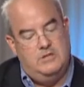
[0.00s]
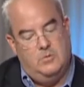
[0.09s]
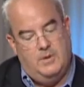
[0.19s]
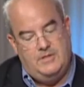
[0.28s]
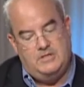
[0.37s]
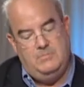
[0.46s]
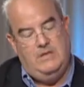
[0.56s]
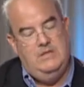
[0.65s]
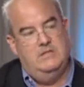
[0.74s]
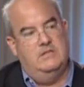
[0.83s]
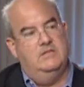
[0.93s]
So what this
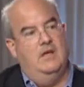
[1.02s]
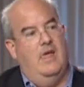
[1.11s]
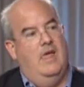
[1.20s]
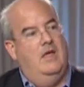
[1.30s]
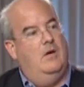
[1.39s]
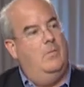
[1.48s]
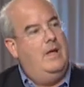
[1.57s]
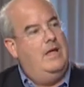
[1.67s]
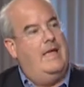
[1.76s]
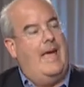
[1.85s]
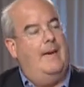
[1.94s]
means is we
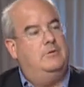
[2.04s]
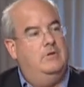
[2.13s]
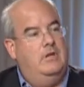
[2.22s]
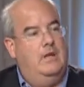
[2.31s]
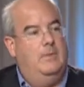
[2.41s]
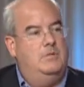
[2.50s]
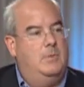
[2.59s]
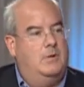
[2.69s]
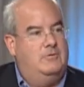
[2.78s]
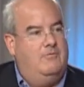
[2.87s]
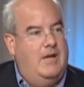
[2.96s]
can capture the image
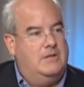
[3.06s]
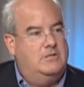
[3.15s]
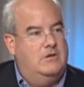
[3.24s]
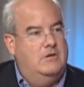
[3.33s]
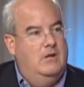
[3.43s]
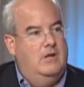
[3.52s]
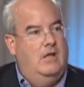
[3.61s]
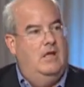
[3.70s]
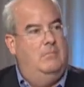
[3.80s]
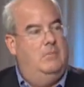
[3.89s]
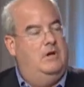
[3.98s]
much faster.
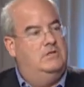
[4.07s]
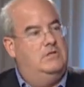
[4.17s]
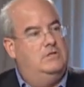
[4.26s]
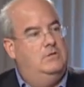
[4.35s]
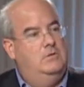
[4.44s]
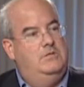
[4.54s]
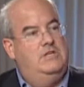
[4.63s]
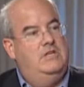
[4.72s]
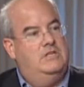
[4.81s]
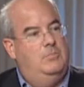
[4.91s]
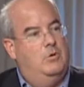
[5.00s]
Because as soon as
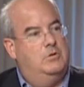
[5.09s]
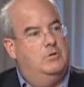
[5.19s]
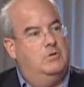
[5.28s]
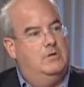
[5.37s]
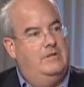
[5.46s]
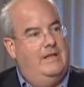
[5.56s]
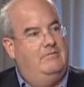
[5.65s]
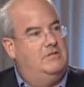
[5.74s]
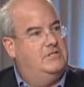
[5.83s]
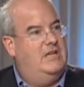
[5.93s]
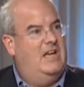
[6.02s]
the exposure
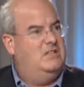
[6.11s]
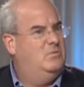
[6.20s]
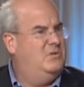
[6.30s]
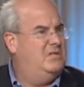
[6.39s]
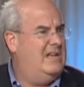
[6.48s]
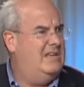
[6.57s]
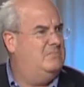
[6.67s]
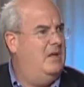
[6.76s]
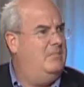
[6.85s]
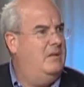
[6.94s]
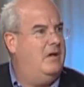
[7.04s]
level sets, which takes
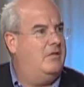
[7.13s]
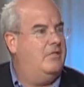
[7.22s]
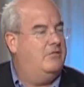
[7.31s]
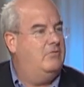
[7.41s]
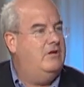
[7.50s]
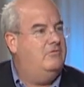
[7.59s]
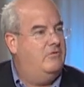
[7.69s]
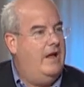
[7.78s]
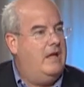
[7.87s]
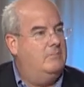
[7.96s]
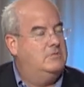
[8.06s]
maybe about three
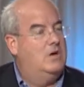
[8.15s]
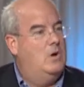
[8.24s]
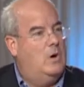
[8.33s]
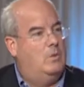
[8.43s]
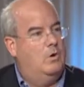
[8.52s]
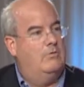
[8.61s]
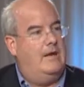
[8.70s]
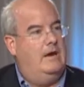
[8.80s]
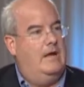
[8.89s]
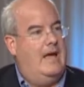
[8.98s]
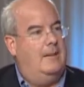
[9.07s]
frames, we're
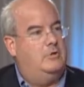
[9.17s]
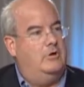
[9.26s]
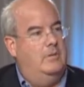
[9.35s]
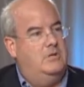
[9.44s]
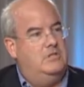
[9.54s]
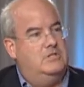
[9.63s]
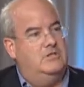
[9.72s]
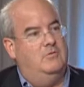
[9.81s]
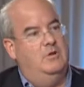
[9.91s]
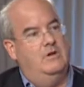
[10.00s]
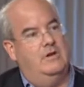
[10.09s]
ready to capture images.
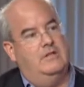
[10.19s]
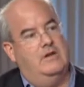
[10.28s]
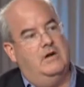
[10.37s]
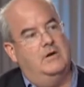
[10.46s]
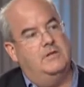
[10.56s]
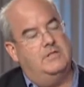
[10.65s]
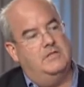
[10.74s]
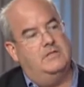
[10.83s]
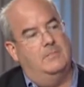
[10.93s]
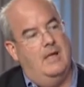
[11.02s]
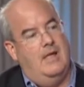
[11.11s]
If we look at the current
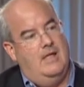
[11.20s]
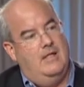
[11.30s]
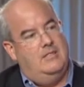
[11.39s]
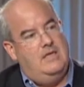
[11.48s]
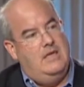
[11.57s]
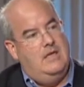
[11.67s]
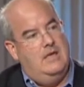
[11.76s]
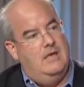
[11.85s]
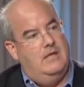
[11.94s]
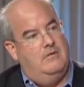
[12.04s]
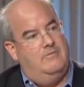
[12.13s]
system, the
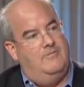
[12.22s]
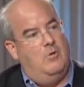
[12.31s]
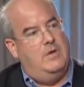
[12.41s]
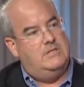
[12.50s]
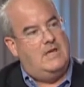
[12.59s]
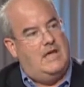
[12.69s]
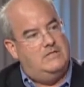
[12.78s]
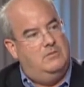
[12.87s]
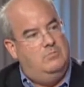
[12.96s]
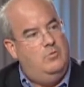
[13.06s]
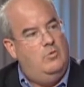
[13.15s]
focus has
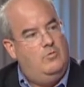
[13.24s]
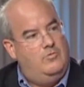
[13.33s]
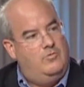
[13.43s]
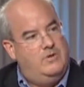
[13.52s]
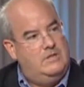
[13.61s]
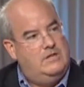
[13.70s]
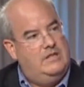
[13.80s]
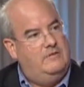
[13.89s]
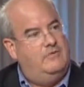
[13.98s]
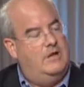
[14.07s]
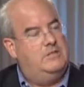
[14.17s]
to move until
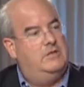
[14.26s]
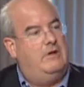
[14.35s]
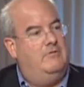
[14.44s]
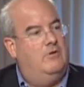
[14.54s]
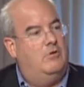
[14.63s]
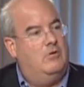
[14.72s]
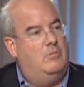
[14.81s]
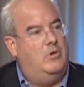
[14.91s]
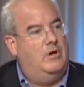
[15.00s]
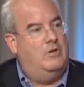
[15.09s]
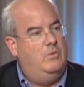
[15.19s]
it finds the right focal
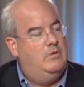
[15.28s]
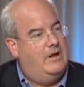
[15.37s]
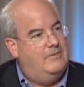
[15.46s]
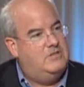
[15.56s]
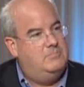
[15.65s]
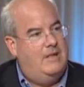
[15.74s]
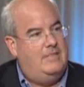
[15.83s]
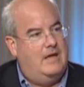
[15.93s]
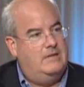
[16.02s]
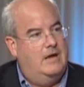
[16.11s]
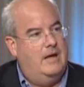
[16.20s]
point. don't have to spend
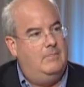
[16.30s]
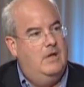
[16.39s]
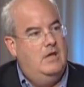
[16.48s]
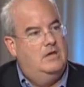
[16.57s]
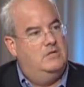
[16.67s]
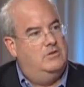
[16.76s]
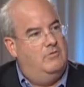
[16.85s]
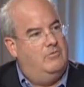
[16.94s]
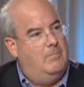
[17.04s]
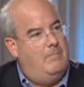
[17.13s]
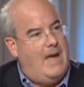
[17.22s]
that time. So
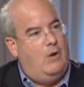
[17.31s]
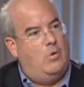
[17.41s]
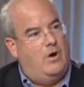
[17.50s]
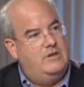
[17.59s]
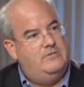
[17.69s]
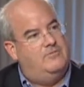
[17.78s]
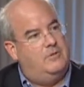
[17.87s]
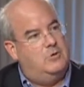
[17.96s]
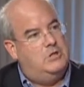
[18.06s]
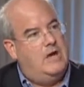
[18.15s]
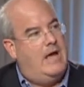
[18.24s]
from power on to
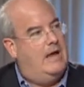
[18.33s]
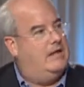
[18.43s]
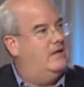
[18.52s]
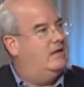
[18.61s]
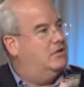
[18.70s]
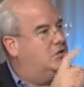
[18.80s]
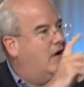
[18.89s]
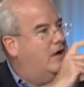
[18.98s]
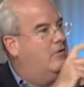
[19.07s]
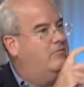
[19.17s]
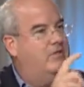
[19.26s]
first shot and then a
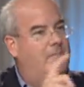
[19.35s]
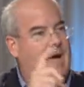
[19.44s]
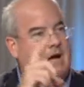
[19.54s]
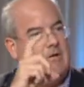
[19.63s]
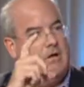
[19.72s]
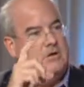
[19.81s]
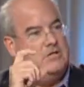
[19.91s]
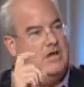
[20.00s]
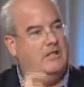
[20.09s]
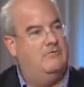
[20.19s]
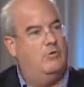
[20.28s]
shot over in the background and a
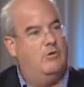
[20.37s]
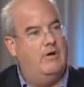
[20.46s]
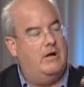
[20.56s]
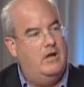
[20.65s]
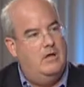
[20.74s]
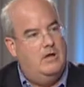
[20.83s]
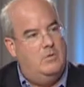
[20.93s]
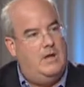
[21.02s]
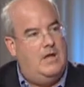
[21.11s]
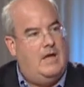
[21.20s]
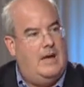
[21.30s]
shot in the foreground,
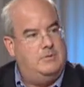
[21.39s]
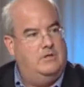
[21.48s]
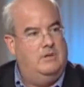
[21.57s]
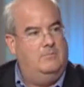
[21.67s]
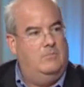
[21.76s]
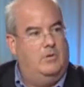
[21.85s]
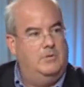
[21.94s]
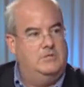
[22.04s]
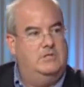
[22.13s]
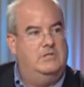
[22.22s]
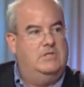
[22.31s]
we can capture them
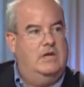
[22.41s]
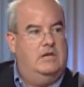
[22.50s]
almost instantaneously.